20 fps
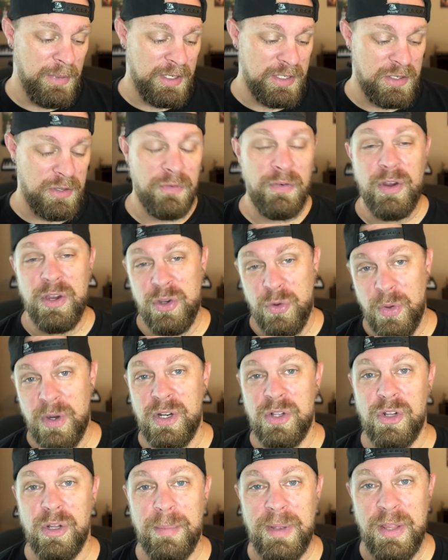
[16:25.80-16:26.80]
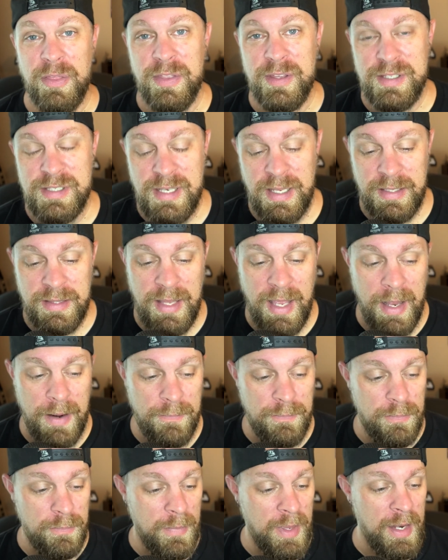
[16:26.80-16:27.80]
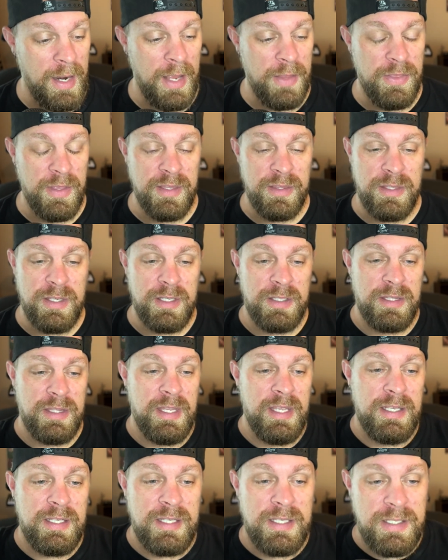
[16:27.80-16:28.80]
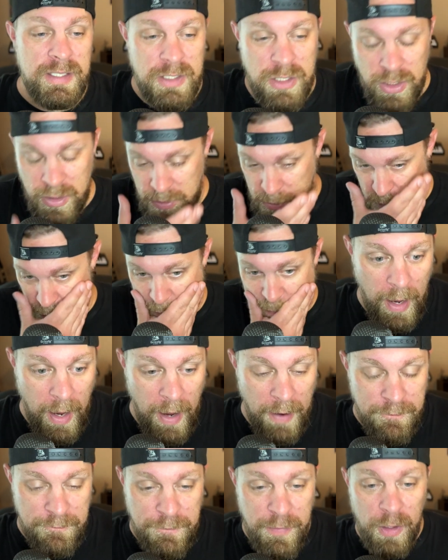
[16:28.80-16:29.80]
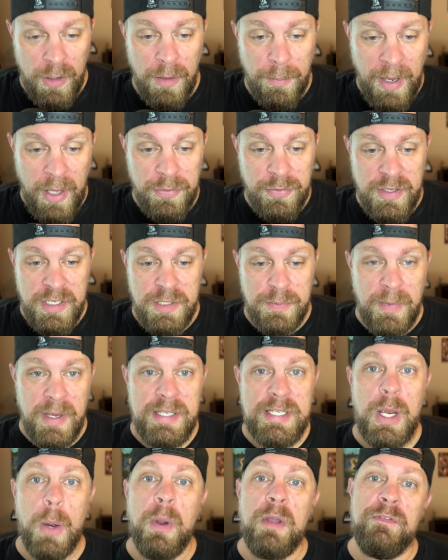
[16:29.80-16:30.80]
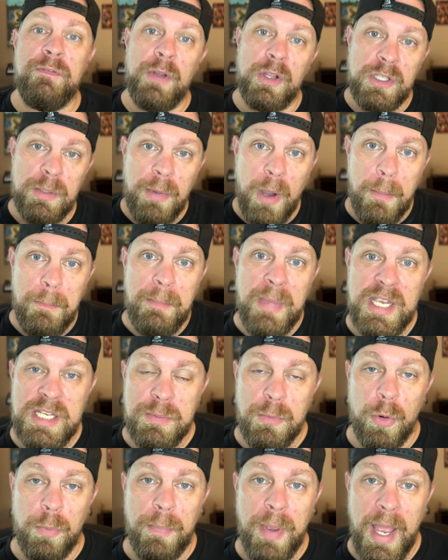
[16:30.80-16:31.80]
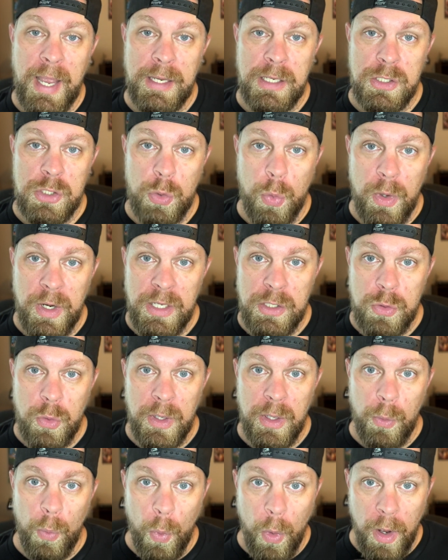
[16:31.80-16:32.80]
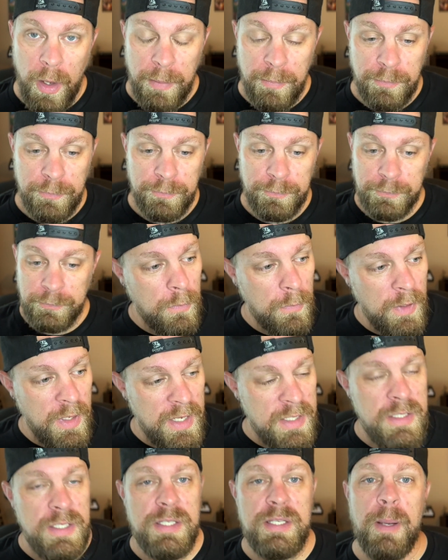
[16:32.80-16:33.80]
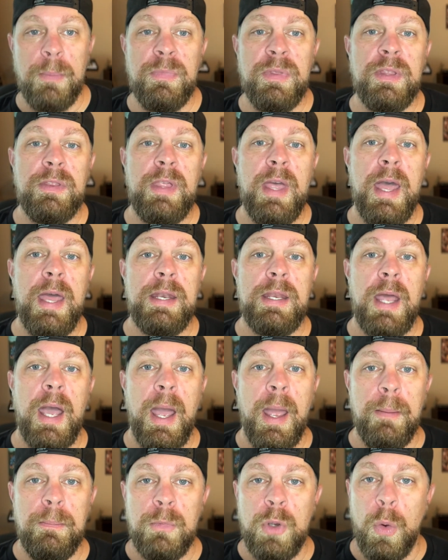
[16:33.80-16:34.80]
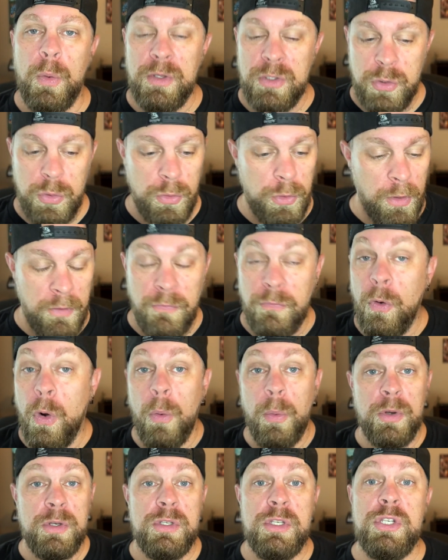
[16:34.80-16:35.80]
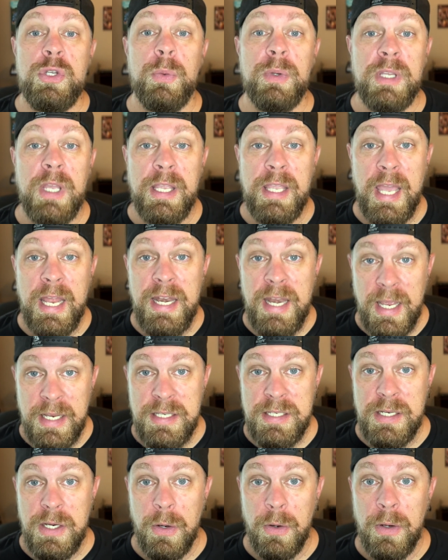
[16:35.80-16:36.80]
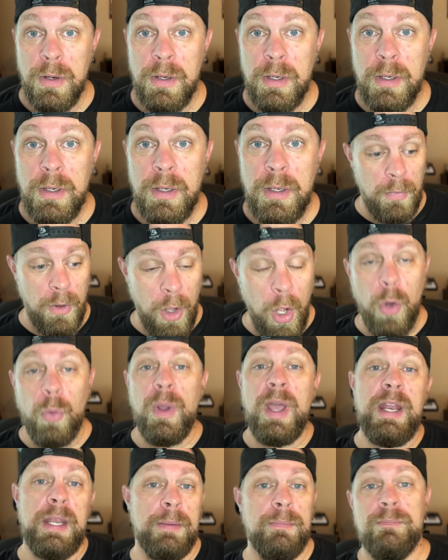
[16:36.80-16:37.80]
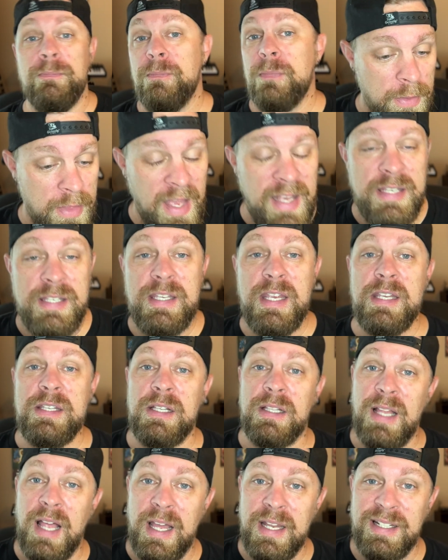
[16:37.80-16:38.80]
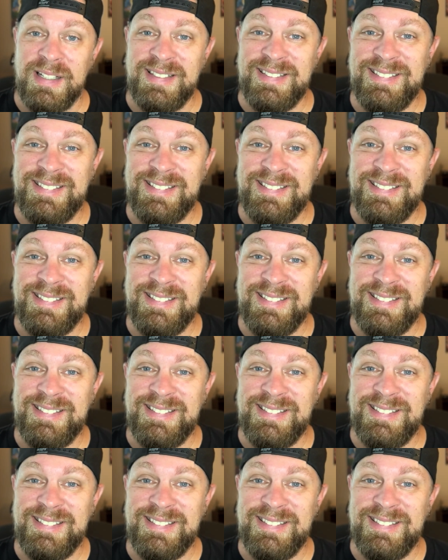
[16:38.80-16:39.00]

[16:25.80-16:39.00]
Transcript: because they're very critical about things like that. And I think that this just, I feel about this maze how I felt about Mesmer back in 2021. It's something that I'm going to look forward to doing again next year. Already, that says a lot.